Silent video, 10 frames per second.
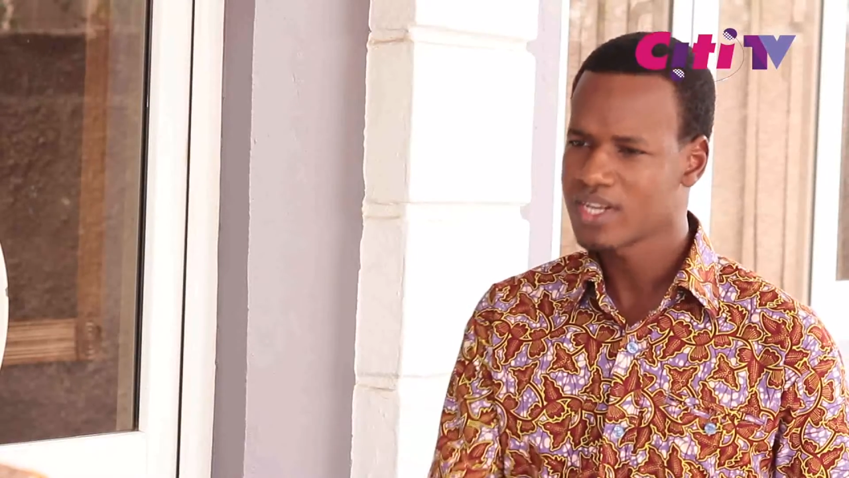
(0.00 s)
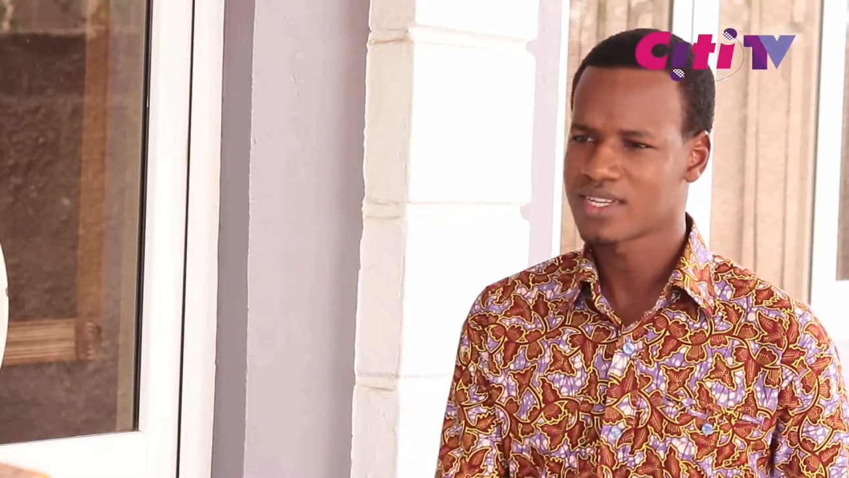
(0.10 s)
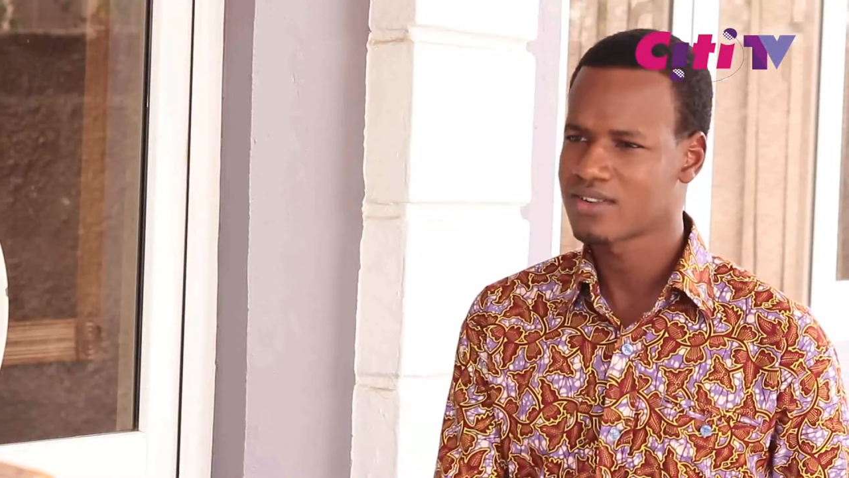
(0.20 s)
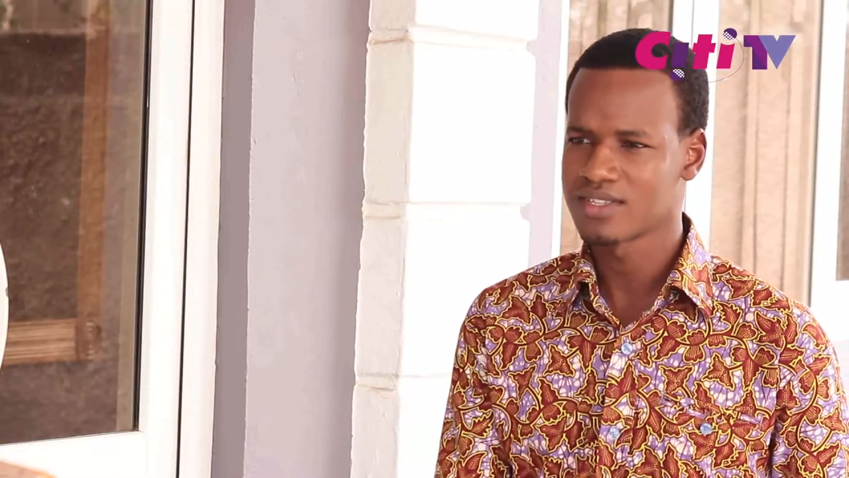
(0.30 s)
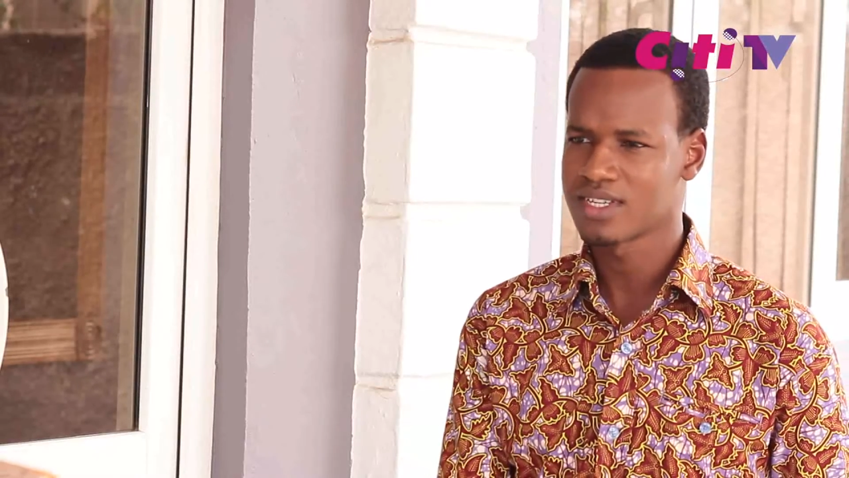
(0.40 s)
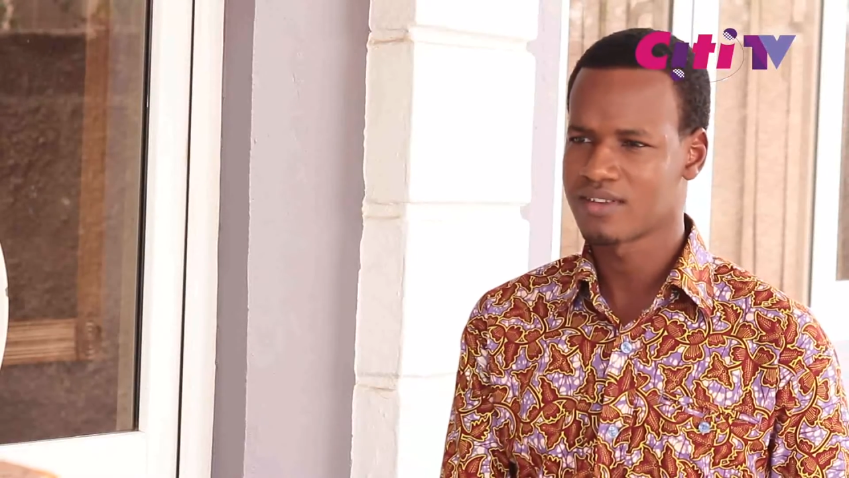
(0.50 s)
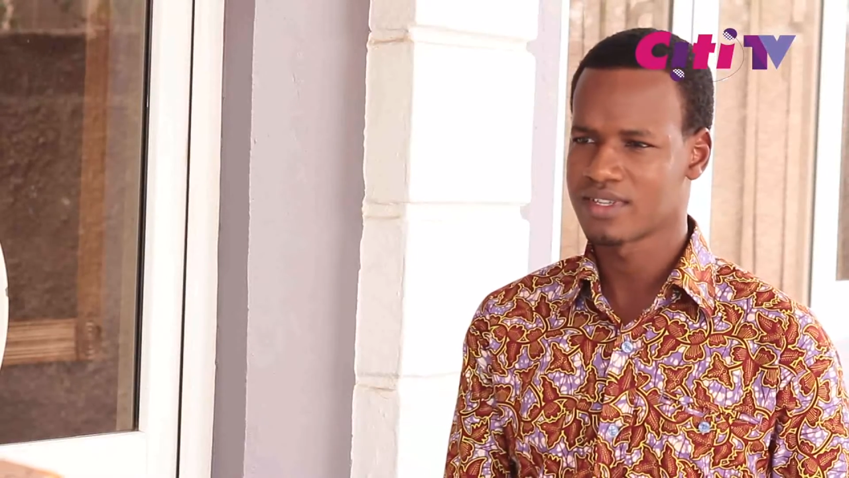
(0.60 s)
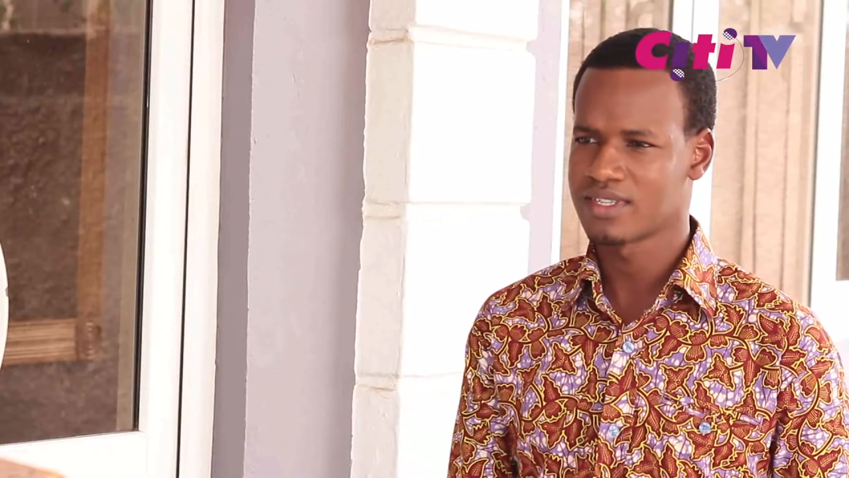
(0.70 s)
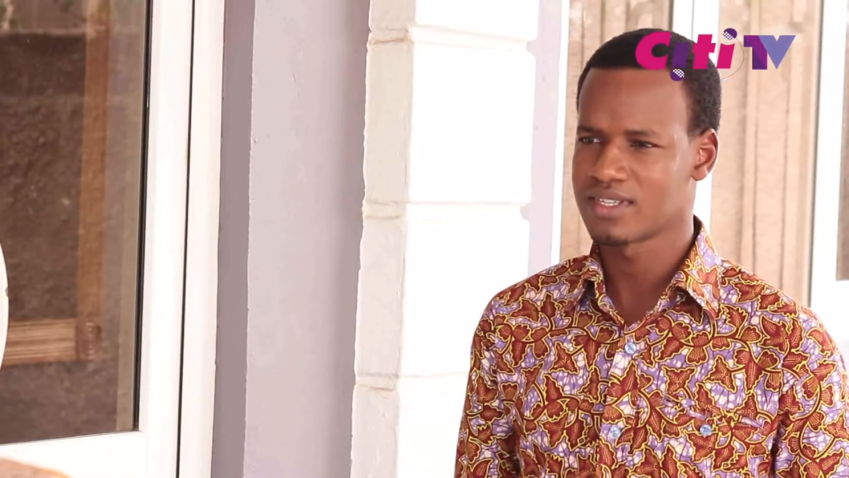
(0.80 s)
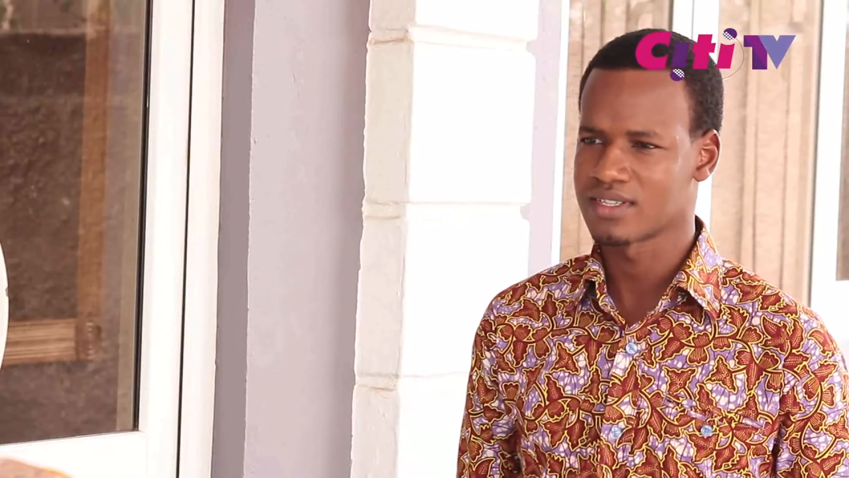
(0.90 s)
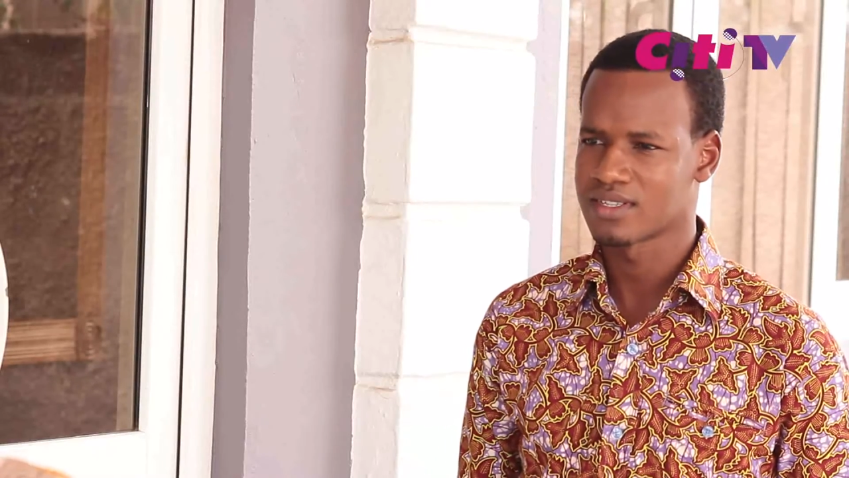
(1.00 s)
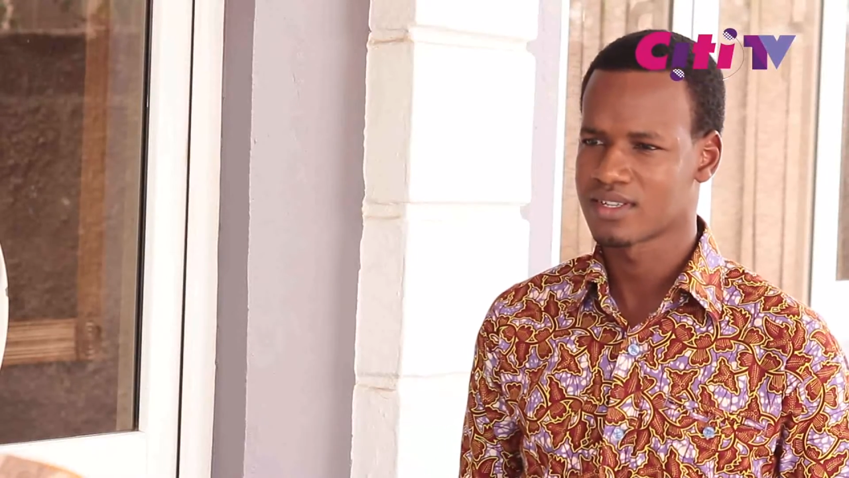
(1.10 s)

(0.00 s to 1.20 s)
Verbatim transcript: is the concern of the teachers?